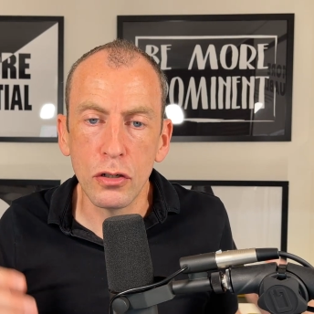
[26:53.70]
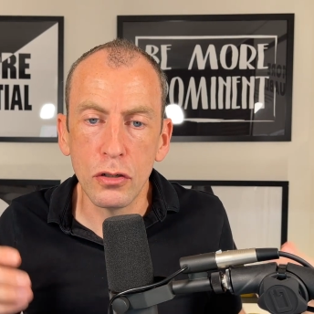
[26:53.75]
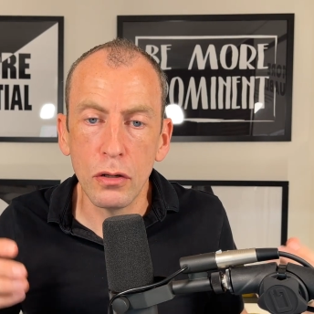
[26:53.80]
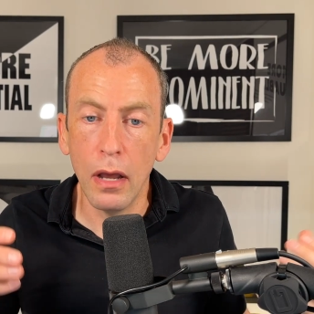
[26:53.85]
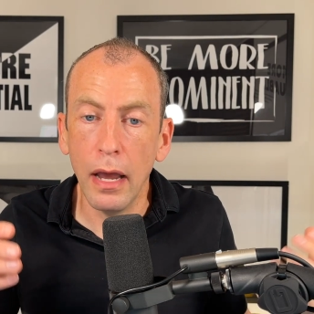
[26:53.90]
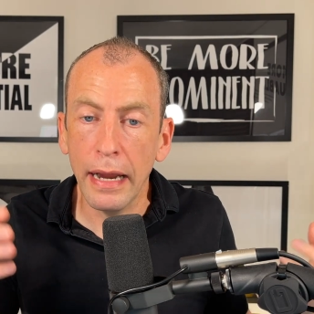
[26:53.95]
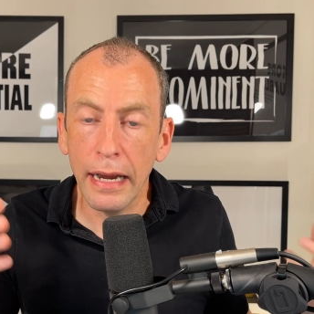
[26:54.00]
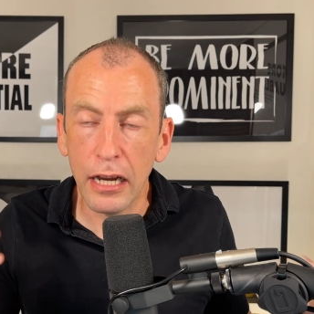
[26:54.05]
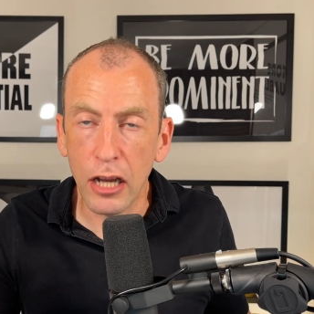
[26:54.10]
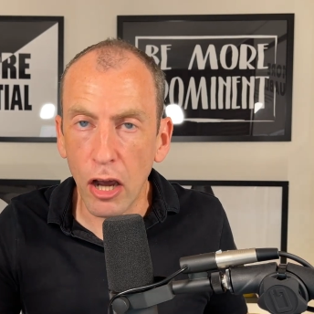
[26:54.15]

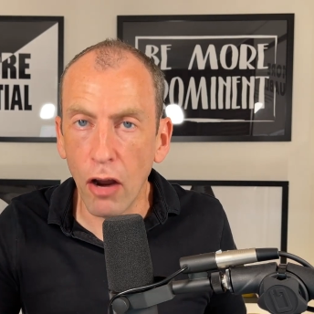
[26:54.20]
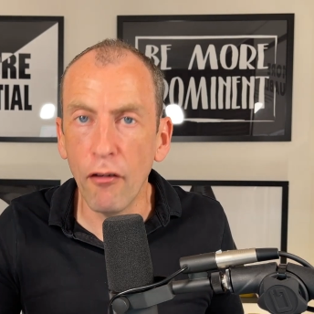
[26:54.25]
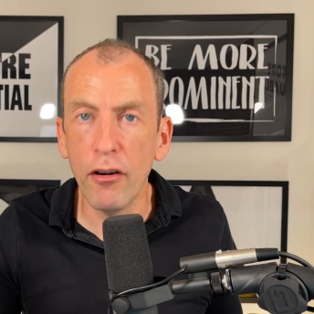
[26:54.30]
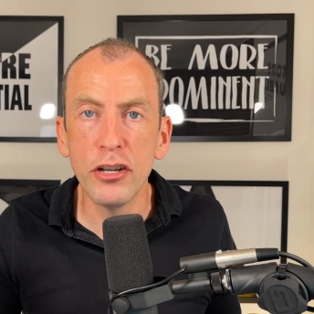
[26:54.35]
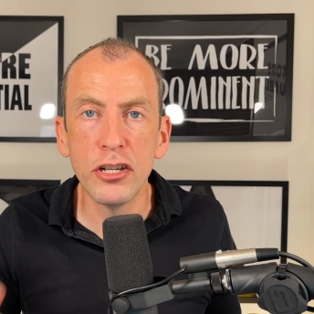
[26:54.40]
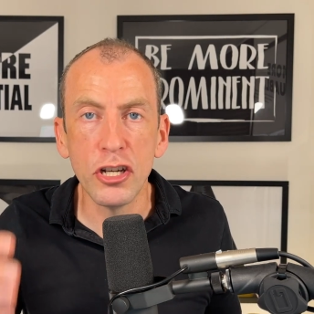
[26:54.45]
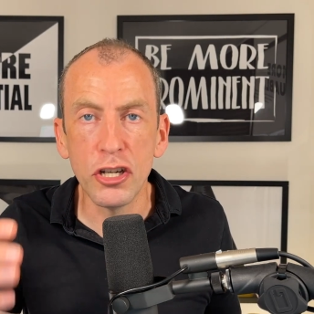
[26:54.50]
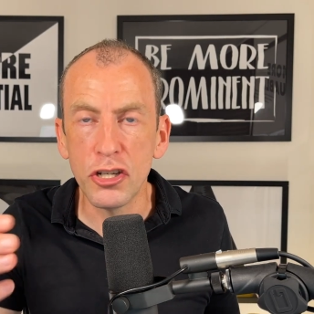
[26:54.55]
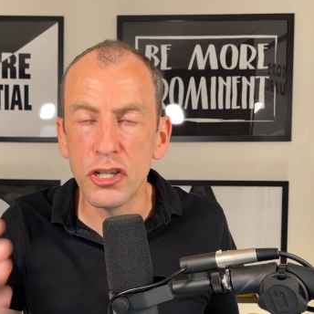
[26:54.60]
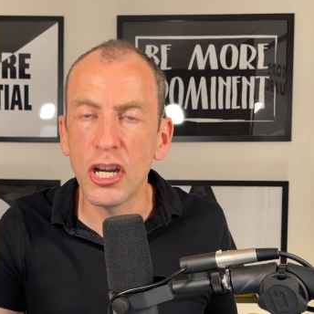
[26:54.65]
encourage
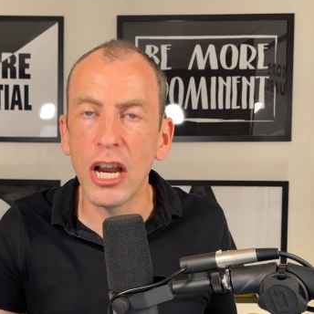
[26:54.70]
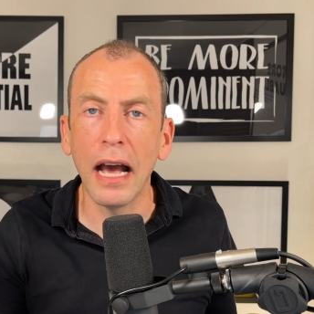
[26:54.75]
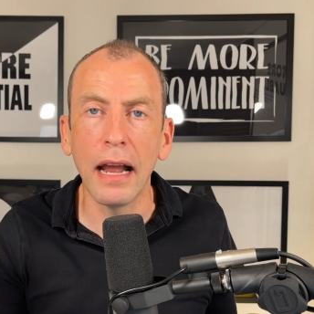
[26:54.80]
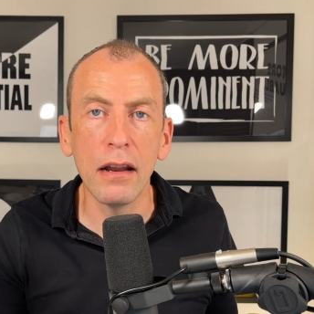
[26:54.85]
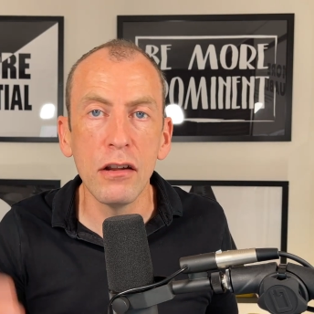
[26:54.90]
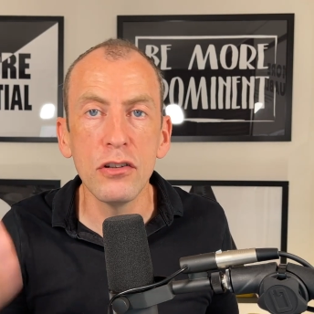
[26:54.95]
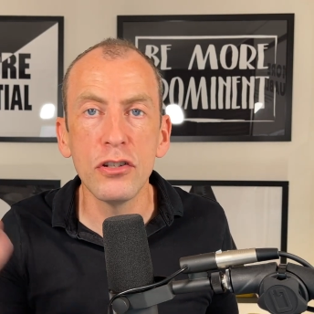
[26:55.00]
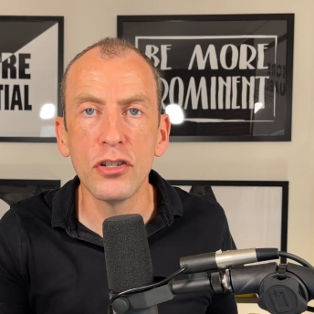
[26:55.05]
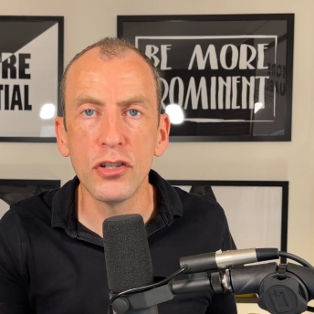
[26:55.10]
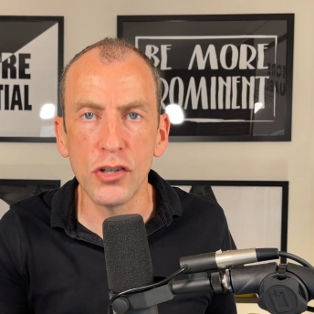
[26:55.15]
and
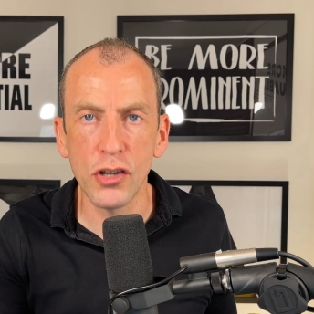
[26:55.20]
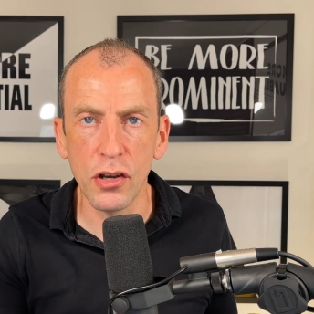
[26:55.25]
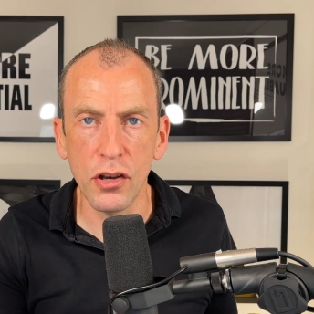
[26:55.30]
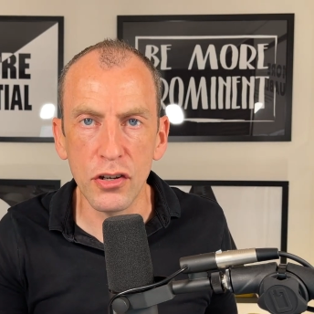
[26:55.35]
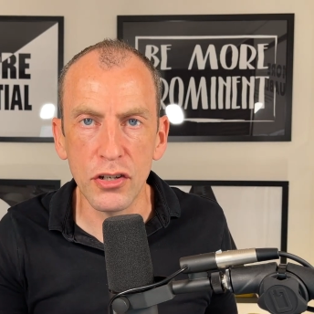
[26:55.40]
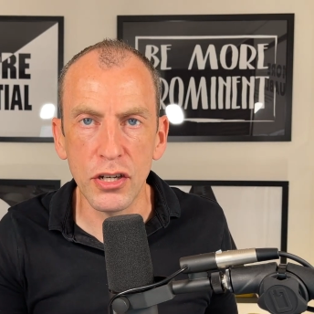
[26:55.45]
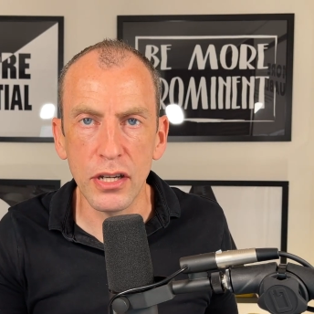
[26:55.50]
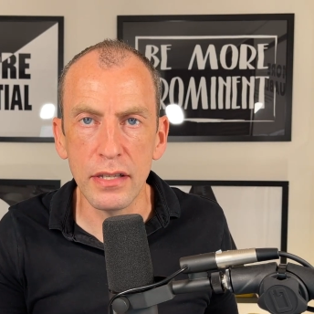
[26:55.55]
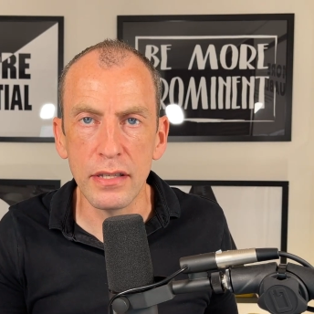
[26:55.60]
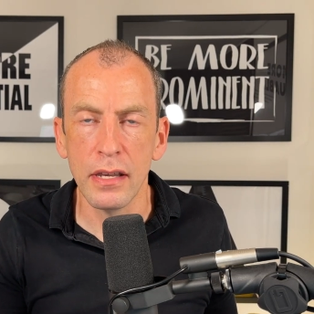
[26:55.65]
challenge
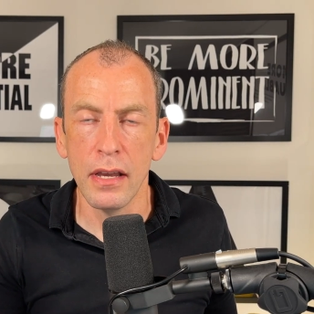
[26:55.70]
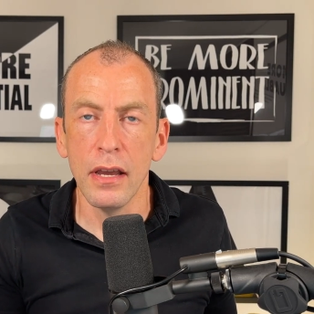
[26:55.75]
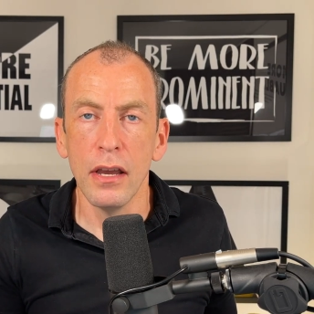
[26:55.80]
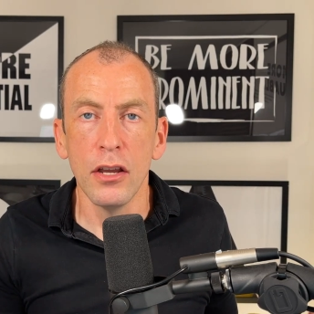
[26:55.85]
churches